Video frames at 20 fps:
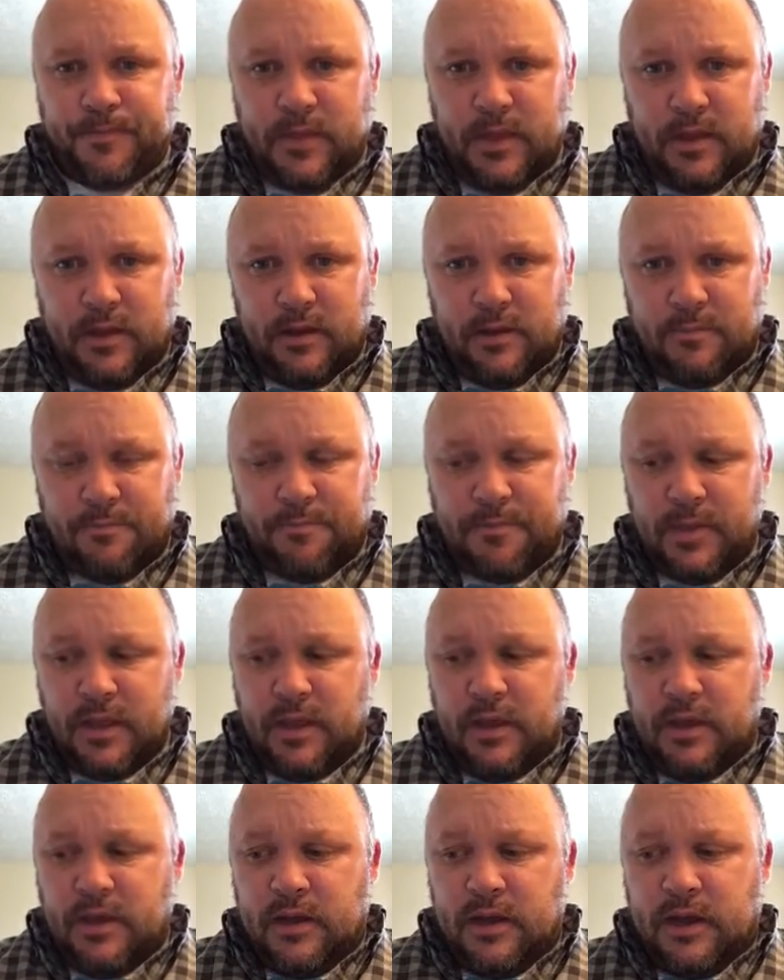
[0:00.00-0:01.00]
Um,
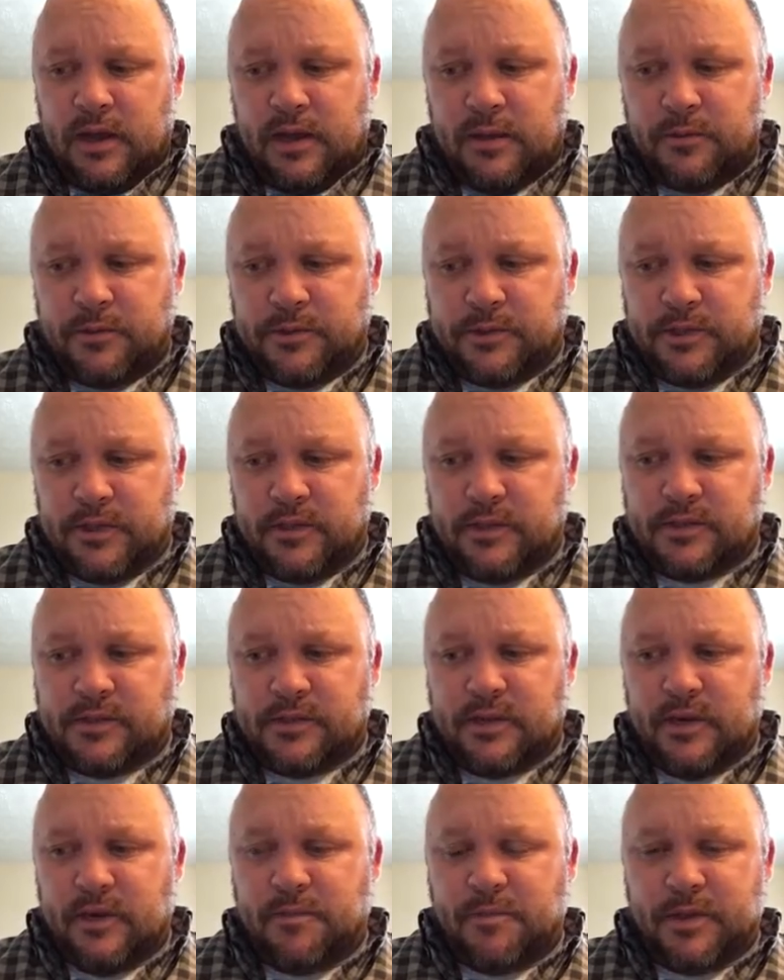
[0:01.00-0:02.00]
I was in the
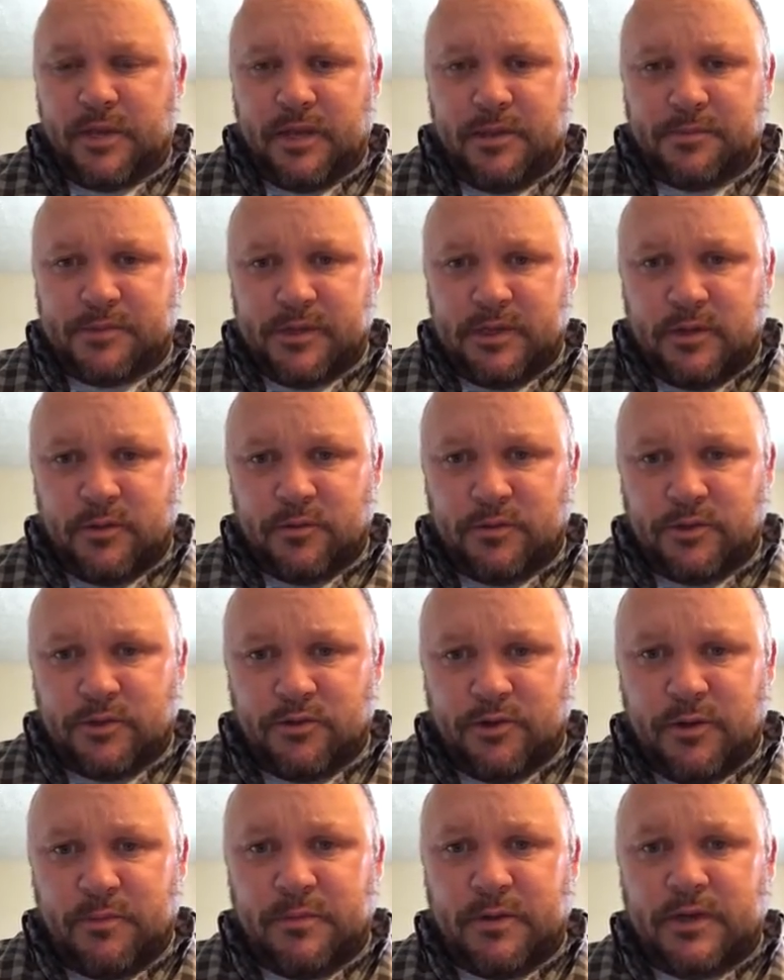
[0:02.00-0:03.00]
city of Poughkeepsie doing
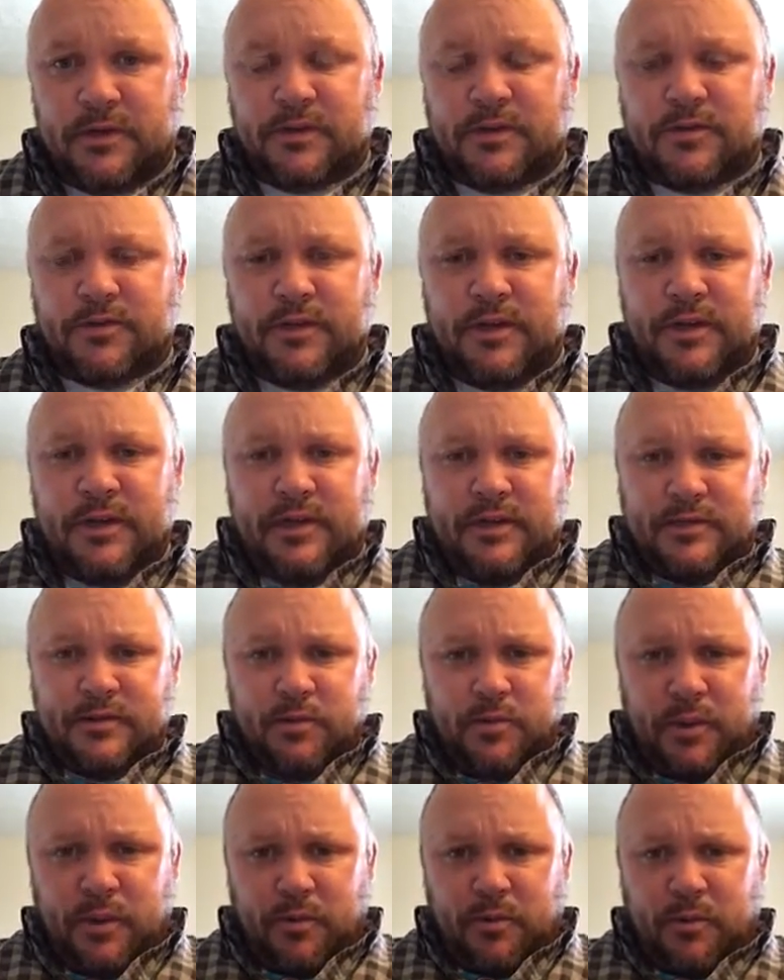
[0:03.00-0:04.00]
street ministry, and
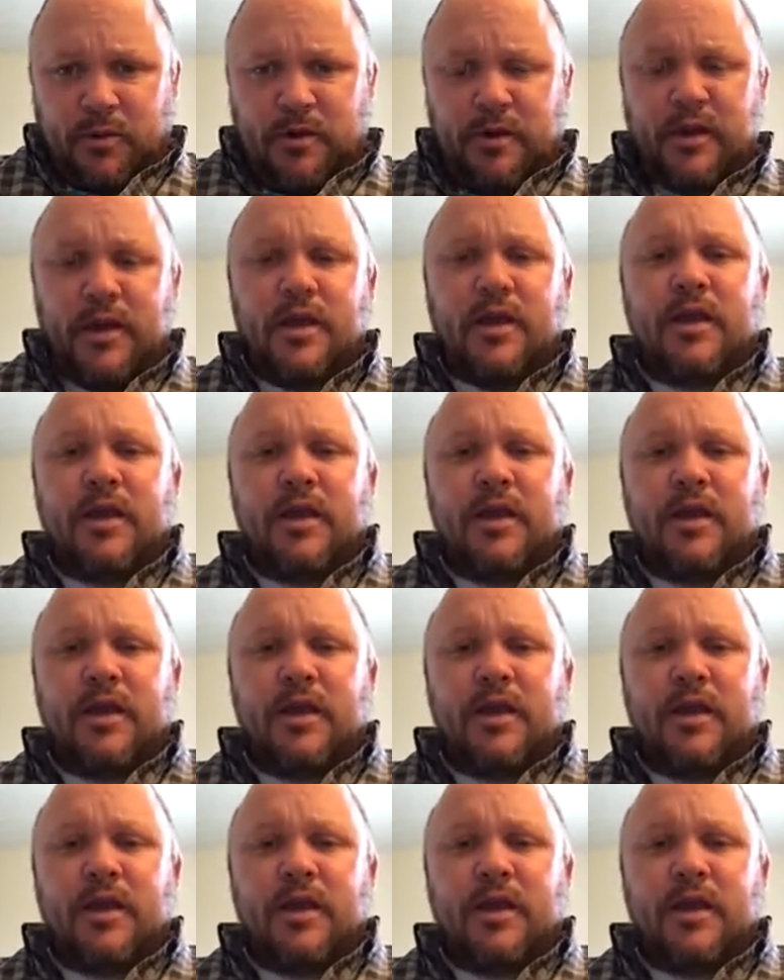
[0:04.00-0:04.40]
as we were